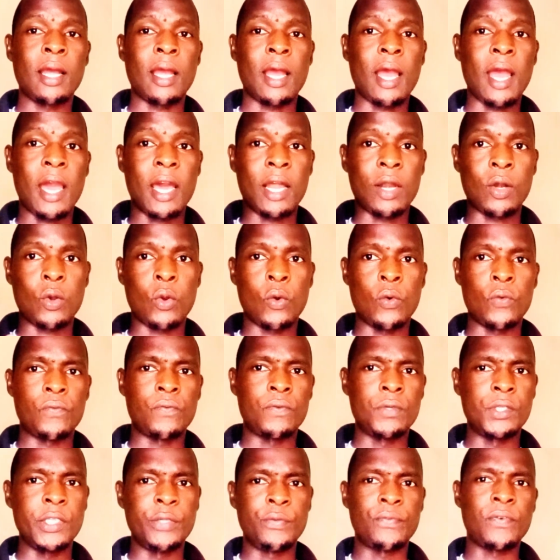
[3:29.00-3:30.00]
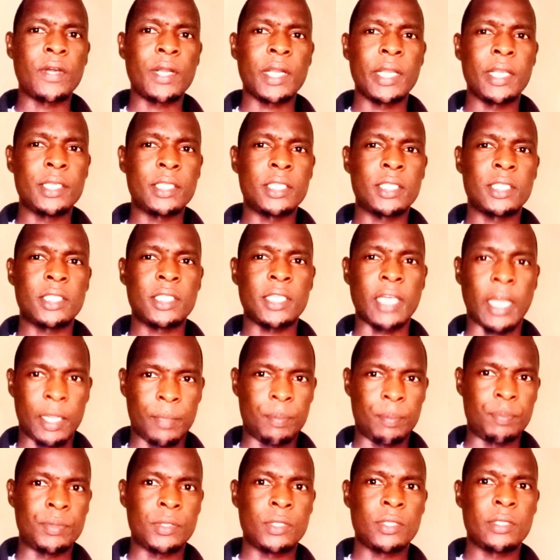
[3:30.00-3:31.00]
are of different
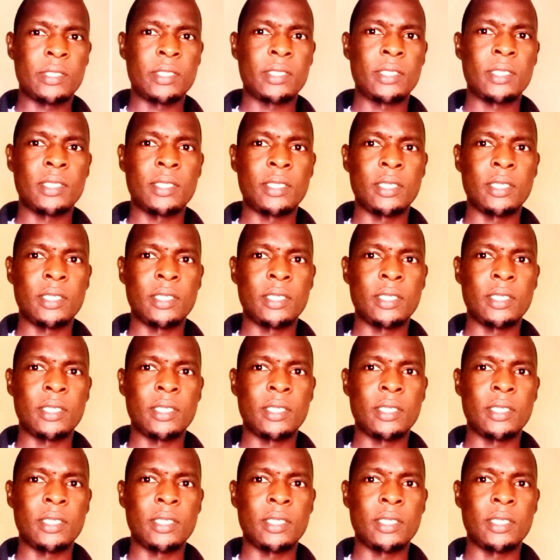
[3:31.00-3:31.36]
types